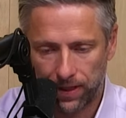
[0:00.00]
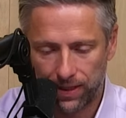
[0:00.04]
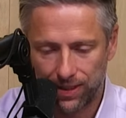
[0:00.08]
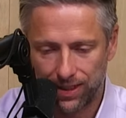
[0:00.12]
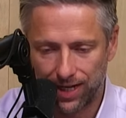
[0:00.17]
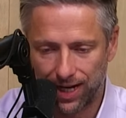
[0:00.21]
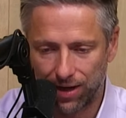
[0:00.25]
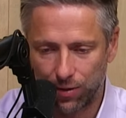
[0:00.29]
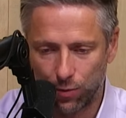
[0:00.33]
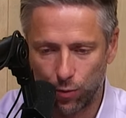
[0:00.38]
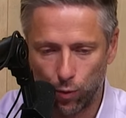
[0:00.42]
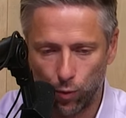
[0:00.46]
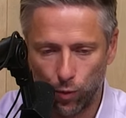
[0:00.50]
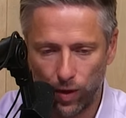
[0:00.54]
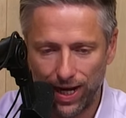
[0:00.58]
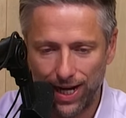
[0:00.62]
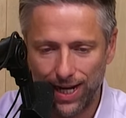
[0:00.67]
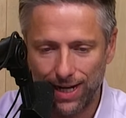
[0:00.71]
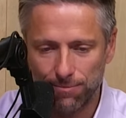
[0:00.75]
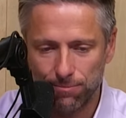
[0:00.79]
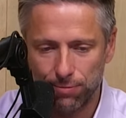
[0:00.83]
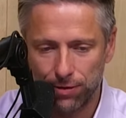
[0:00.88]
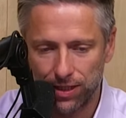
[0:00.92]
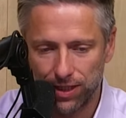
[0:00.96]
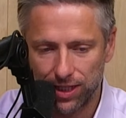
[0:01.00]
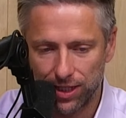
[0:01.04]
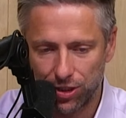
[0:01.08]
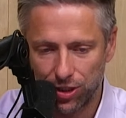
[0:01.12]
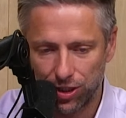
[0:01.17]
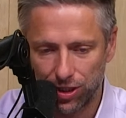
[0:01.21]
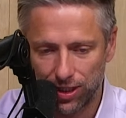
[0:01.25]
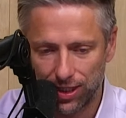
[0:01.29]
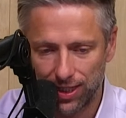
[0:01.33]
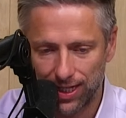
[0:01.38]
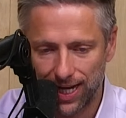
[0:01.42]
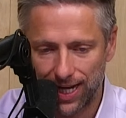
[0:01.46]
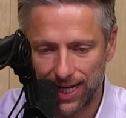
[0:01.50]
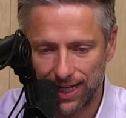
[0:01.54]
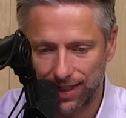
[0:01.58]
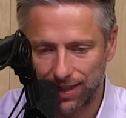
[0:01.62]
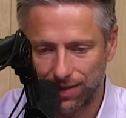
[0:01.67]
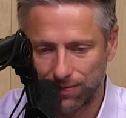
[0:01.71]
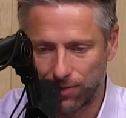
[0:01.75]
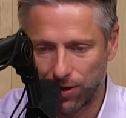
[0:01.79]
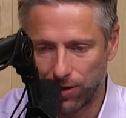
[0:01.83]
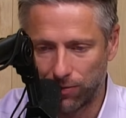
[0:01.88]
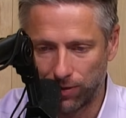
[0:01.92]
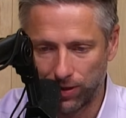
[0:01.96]
That's not a winning position to
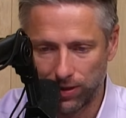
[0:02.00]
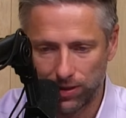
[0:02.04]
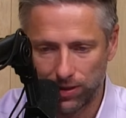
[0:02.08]
take at the